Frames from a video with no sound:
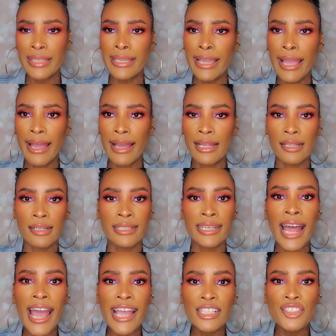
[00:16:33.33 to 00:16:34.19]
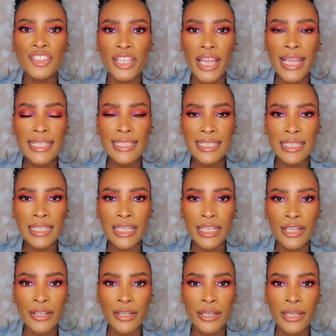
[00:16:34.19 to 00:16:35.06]
Yeah, 9 shades in
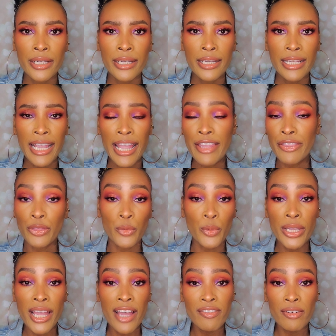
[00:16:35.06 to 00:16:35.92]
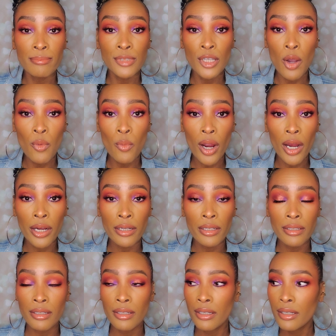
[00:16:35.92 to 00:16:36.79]
here, and 3 of them don't
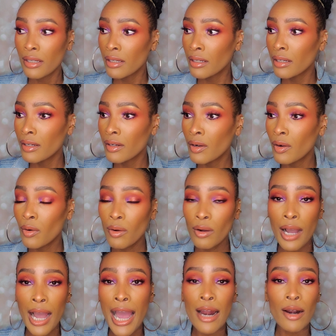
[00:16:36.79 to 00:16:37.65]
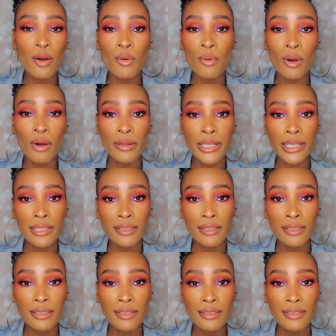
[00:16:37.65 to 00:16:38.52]
work? Oh, I don't want
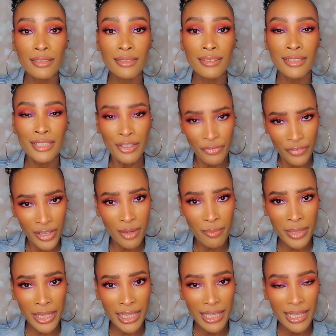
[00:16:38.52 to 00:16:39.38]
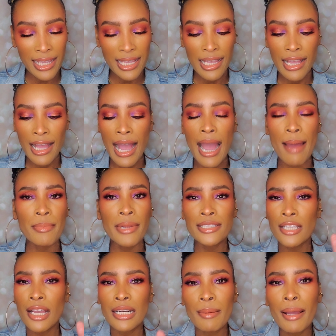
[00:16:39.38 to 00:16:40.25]
it. You feel me? I'm
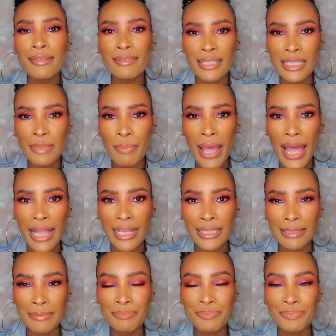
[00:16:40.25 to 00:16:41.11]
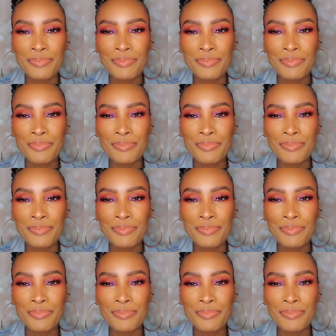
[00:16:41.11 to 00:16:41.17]
not talking about this palette.